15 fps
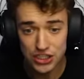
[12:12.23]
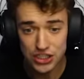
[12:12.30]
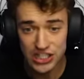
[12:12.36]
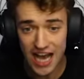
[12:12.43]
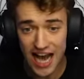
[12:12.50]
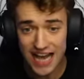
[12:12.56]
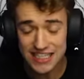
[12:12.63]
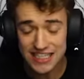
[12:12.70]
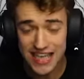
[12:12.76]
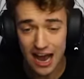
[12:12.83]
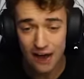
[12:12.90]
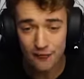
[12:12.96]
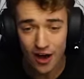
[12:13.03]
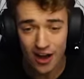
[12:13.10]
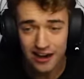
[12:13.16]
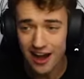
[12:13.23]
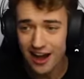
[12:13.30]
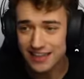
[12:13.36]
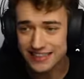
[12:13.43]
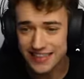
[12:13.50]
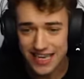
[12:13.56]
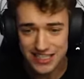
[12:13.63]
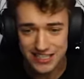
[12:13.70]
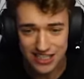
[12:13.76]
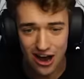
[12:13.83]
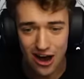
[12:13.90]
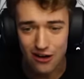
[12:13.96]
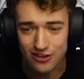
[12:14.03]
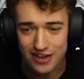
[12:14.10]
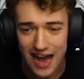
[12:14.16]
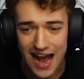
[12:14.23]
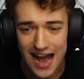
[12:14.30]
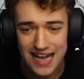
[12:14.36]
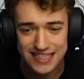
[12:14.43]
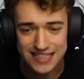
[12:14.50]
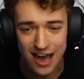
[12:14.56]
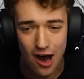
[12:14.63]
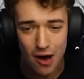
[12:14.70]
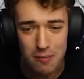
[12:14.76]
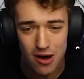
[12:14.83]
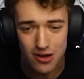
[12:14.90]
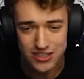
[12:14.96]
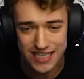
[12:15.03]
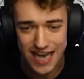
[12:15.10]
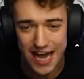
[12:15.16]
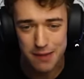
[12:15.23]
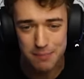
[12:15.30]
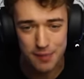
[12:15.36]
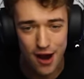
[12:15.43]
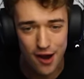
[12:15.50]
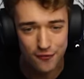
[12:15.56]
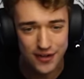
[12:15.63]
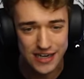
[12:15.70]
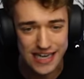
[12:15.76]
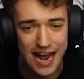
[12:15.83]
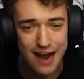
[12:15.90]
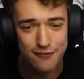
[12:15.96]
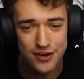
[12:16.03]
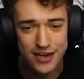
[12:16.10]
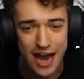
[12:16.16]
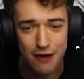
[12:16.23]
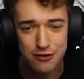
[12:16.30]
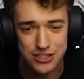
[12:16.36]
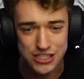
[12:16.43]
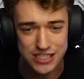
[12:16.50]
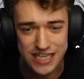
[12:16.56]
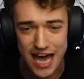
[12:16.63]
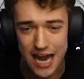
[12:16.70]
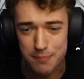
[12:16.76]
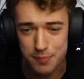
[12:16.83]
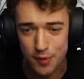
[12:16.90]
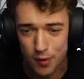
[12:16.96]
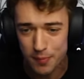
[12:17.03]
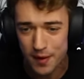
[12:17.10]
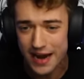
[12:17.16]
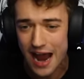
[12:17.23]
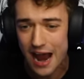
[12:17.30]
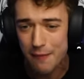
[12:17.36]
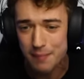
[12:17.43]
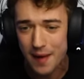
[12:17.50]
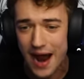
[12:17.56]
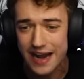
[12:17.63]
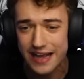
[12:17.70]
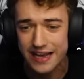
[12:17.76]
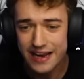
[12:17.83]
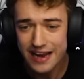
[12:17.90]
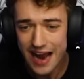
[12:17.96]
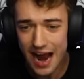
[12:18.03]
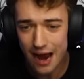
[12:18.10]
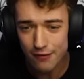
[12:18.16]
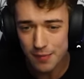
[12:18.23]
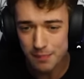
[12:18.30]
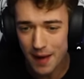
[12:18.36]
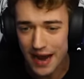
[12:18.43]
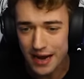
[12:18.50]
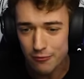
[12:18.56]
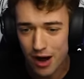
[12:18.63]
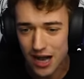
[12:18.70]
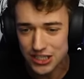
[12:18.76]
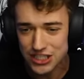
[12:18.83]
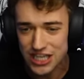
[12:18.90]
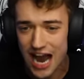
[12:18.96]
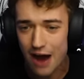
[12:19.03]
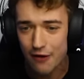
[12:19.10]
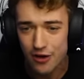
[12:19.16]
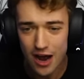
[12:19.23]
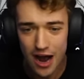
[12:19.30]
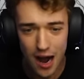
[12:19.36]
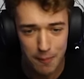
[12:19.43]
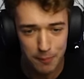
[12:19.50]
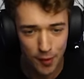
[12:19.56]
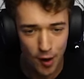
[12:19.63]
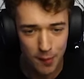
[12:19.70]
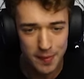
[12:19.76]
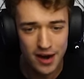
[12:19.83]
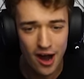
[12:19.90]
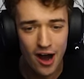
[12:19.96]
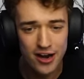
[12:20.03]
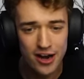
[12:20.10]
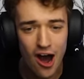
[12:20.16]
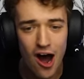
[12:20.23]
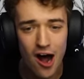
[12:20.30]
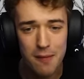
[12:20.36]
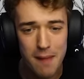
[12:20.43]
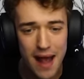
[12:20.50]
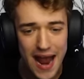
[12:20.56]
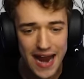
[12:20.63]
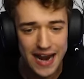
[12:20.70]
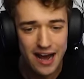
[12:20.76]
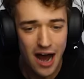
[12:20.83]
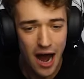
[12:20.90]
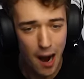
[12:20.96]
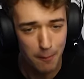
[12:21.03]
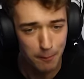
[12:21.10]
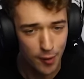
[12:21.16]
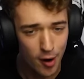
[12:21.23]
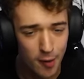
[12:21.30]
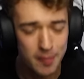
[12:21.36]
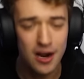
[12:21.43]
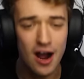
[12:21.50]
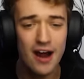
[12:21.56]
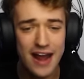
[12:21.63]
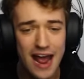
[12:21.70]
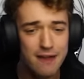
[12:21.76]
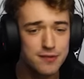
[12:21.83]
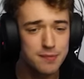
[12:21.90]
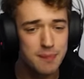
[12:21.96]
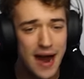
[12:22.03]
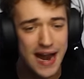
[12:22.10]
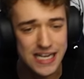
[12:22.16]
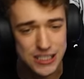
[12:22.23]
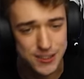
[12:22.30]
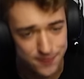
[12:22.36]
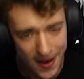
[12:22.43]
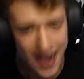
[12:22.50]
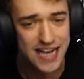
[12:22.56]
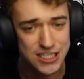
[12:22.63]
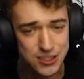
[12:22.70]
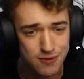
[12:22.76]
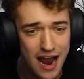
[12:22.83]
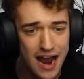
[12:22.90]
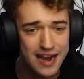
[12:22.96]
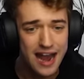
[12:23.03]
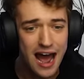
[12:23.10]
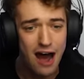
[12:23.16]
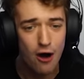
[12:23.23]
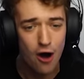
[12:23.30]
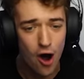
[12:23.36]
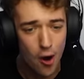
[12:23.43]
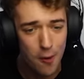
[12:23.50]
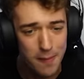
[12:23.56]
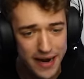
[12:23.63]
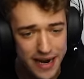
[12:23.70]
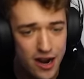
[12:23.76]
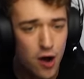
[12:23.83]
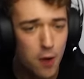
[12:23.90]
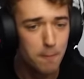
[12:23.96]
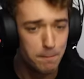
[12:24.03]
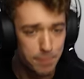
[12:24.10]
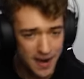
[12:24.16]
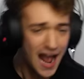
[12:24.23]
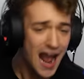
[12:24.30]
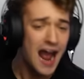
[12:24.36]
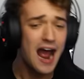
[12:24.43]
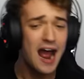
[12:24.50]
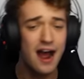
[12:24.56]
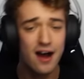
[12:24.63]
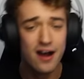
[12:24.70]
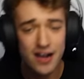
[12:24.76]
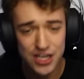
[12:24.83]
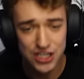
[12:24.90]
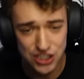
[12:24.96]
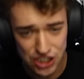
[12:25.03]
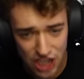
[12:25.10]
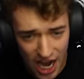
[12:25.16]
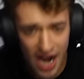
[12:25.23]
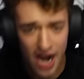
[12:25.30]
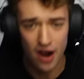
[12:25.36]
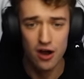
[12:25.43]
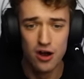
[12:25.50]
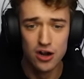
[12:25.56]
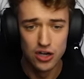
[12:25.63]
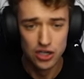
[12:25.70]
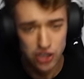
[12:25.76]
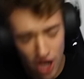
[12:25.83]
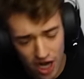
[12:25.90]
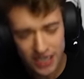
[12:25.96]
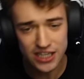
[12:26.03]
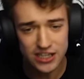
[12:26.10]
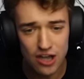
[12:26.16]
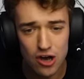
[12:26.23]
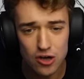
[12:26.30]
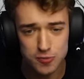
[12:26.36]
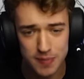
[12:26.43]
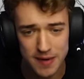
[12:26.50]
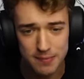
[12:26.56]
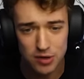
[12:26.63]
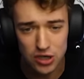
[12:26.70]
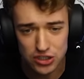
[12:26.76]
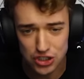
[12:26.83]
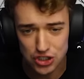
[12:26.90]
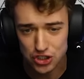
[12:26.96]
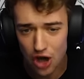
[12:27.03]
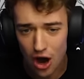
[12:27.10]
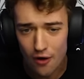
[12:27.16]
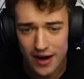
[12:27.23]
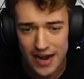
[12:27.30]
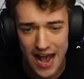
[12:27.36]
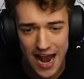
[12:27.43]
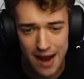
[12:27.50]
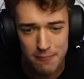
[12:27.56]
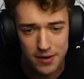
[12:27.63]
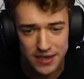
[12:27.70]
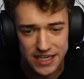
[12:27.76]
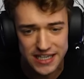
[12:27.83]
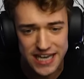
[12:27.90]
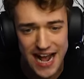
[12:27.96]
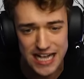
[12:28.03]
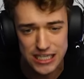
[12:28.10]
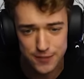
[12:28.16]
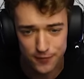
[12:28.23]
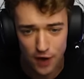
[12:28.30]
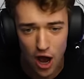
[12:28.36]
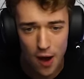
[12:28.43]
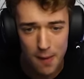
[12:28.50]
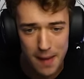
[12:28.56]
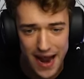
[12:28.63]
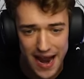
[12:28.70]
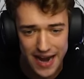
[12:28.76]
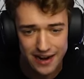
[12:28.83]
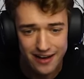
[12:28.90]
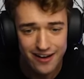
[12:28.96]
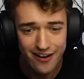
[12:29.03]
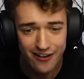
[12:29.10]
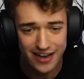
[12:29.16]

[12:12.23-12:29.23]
Yes, I've unlocked disco, guys. I almost got a perfect level. Now we just gotta poop on everybody. Everybody, watch out. I'm pooping on y'all, man. I'm pooping on everybody's face right now, homie. Blah! Yeah! Look at those people Can just go ahead with the dance floor, man.